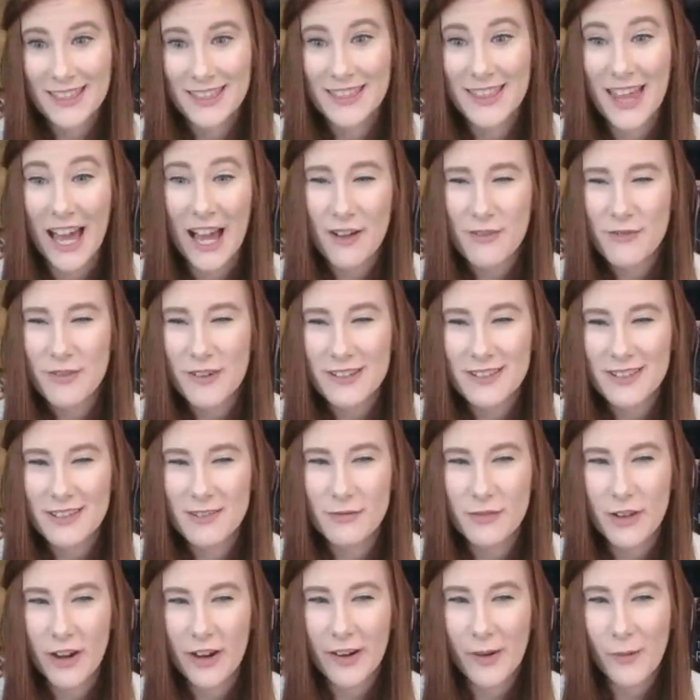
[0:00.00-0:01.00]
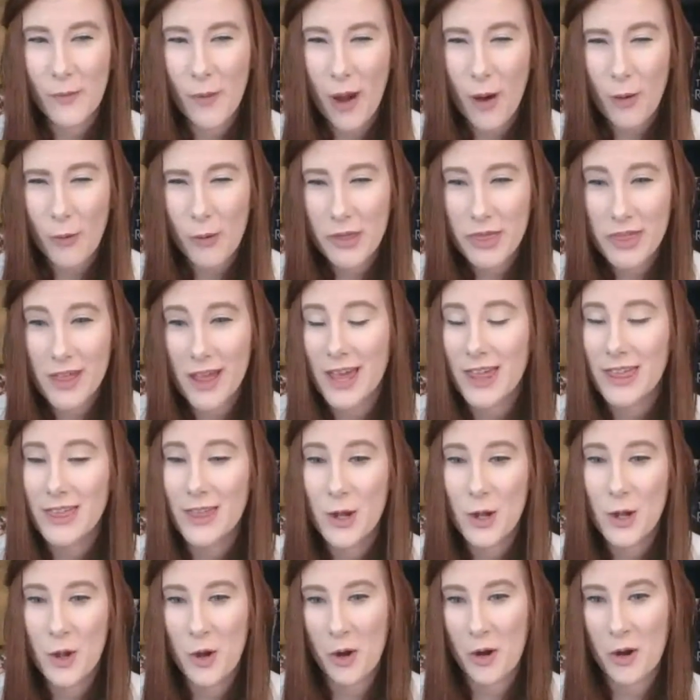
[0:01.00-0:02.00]
that fits in very well with like
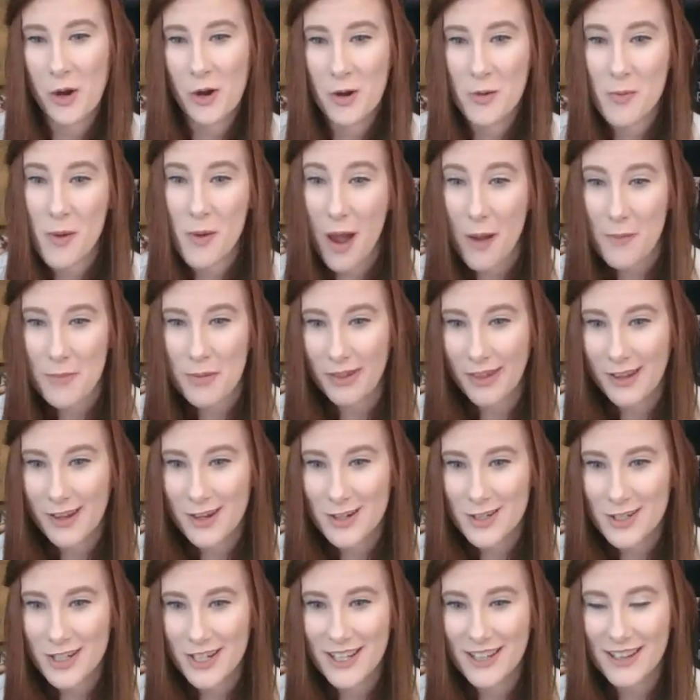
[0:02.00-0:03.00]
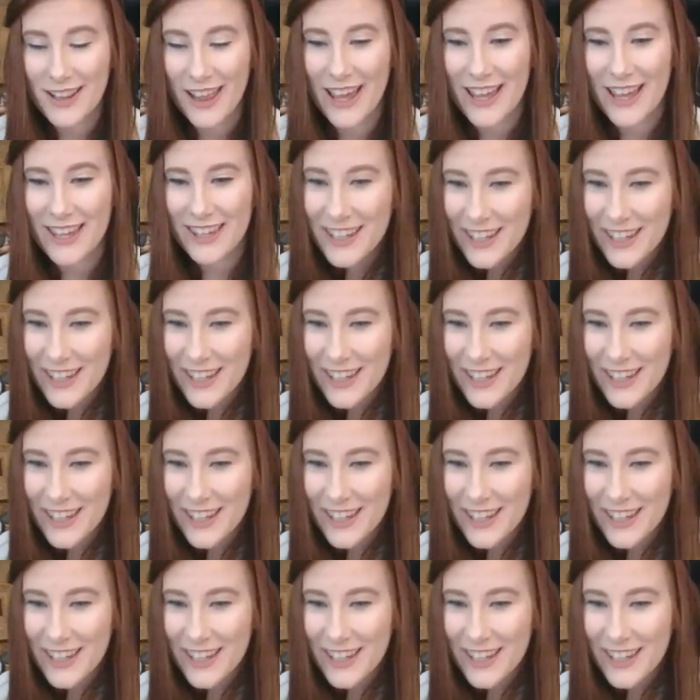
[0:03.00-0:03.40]
the nerd population. Like,